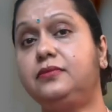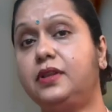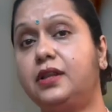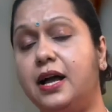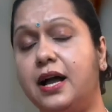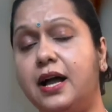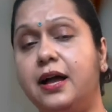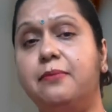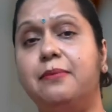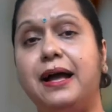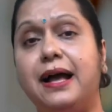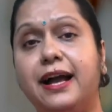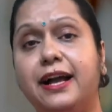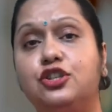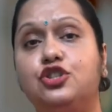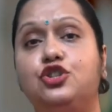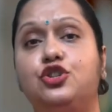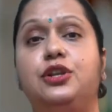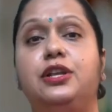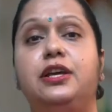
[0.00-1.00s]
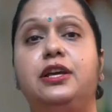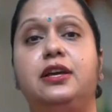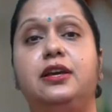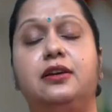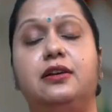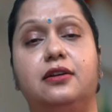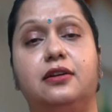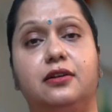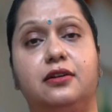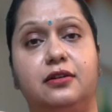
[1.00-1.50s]
I'm
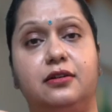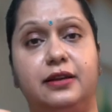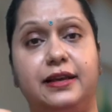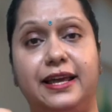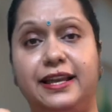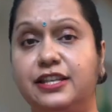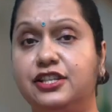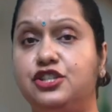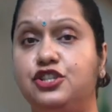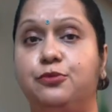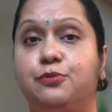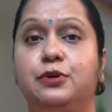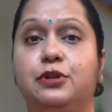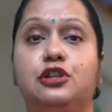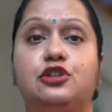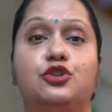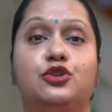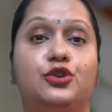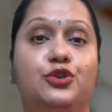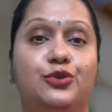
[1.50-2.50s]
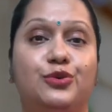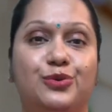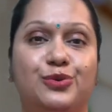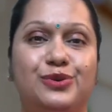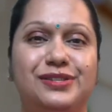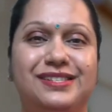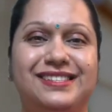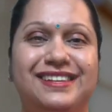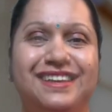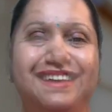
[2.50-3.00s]
actually eligible to
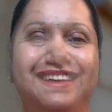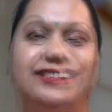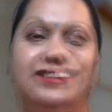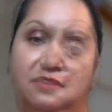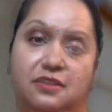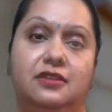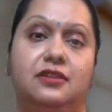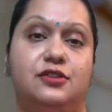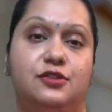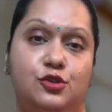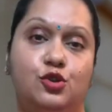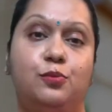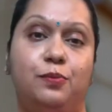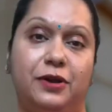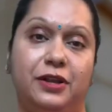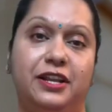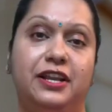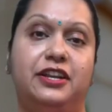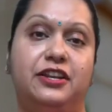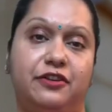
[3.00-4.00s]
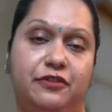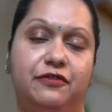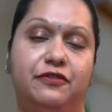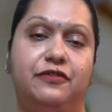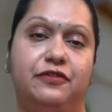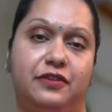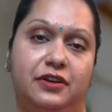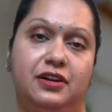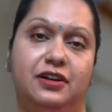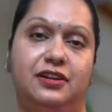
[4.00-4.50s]
use the
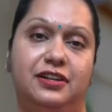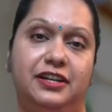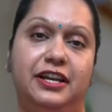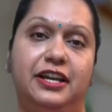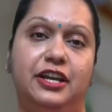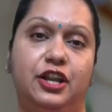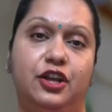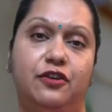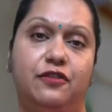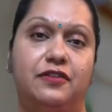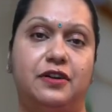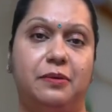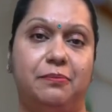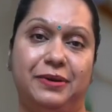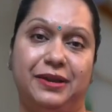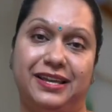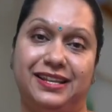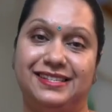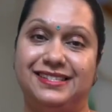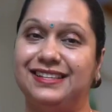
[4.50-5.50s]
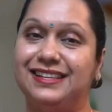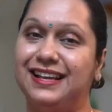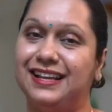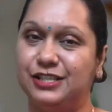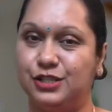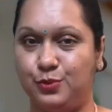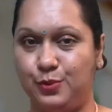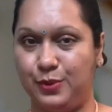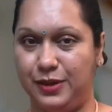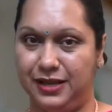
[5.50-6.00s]
superlative degree of comparison
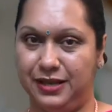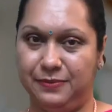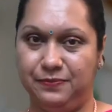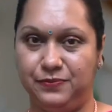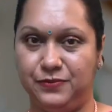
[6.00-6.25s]
as well.